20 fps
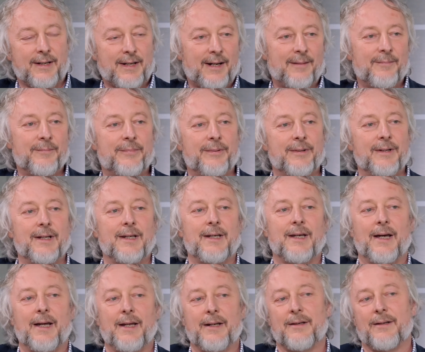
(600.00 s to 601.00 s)

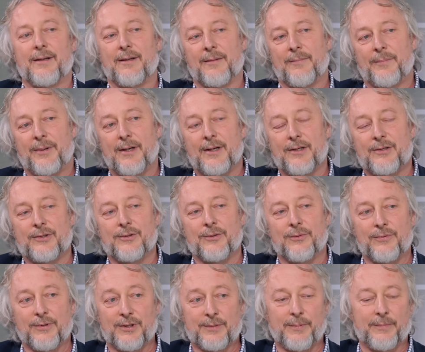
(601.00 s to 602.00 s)
company and the
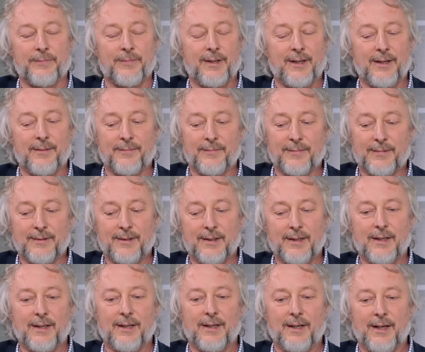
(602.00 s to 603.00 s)
personal
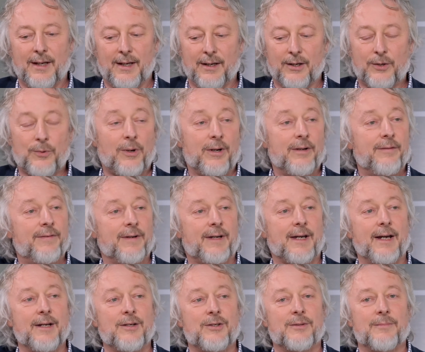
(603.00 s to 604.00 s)

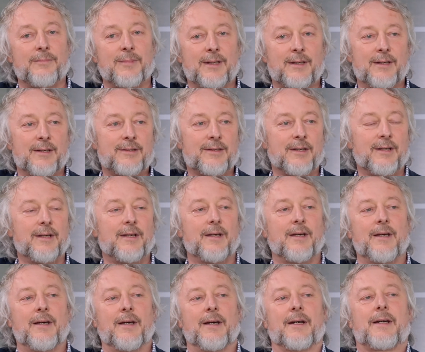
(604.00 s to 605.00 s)
qualification, because
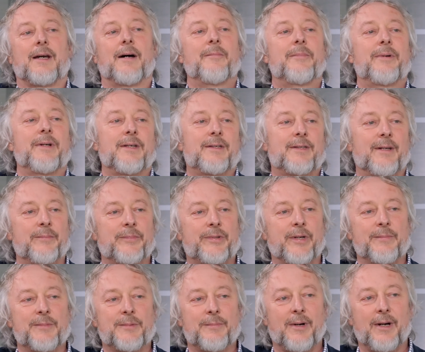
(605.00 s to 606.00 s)
a company
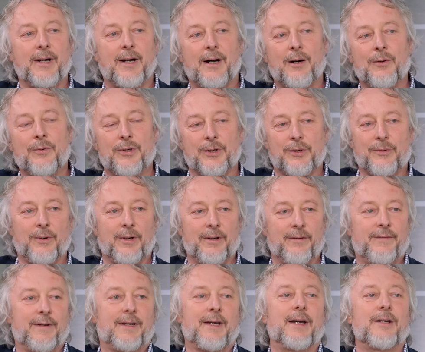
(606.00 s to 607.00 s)
sometimes might hold a
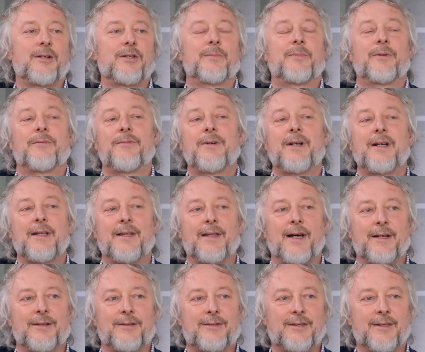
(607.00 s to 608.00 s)
qualification, but really
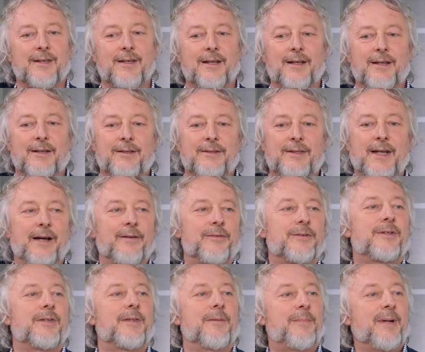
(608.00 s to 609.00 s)
that's
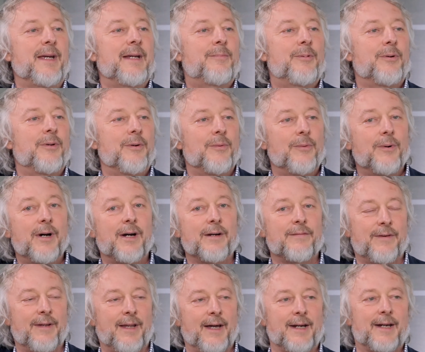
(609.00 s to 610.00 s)
down to the people that
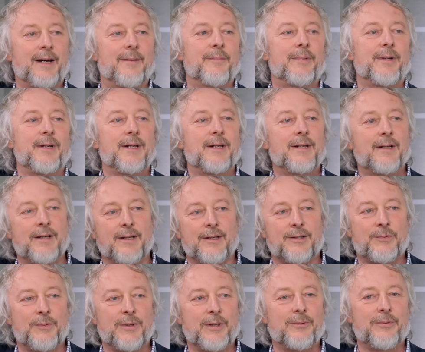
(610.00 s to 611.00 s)
work for that company. And
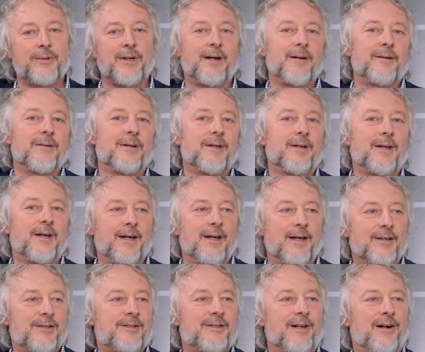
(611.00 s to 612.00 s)
as we all know,
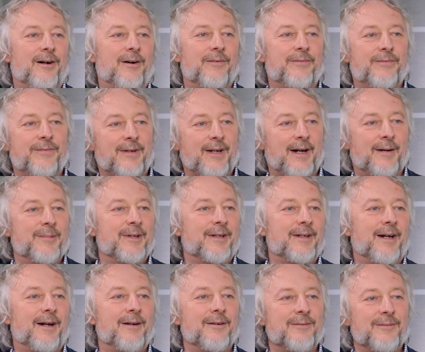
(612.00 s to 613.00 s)
staff come
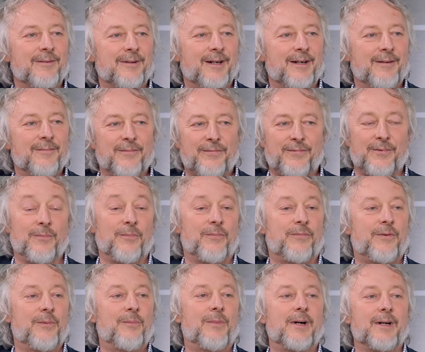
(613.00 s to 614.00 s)
and go
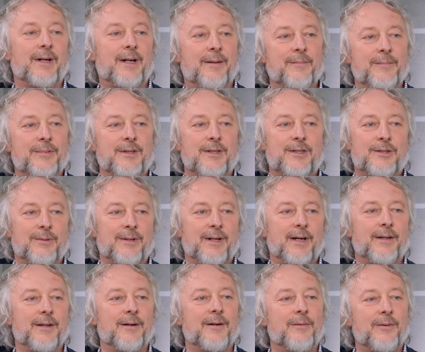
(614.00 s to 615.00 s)
from one company to
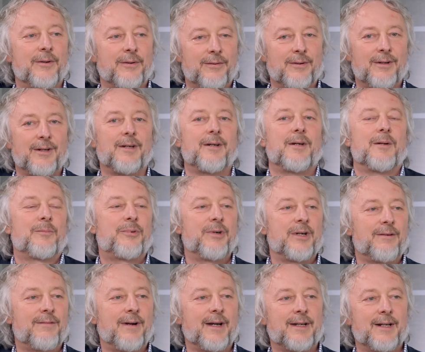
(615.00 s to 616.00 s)
another on a
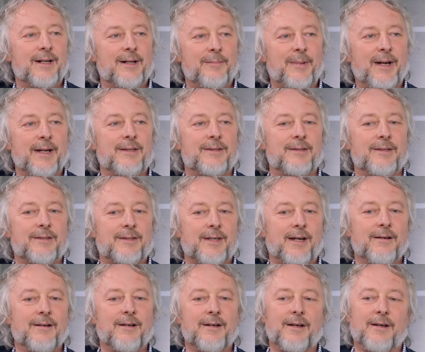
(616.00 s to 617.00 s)
pretty regular basis.
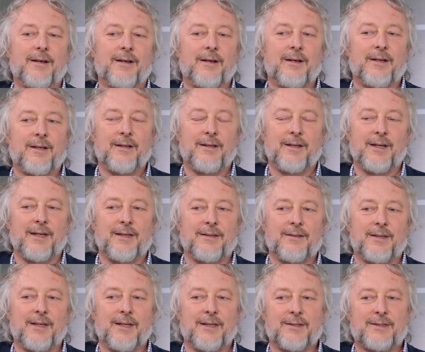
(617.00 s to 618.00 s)
So
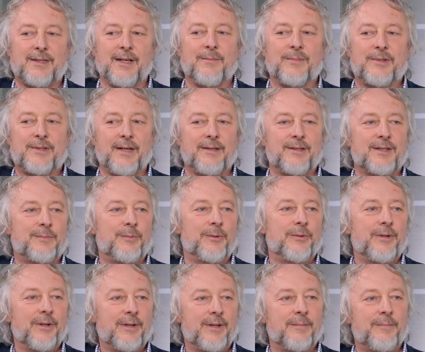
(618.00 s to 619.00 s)
it seems
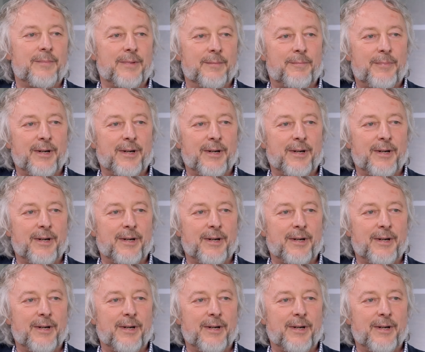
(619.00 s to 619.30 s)
sensible that the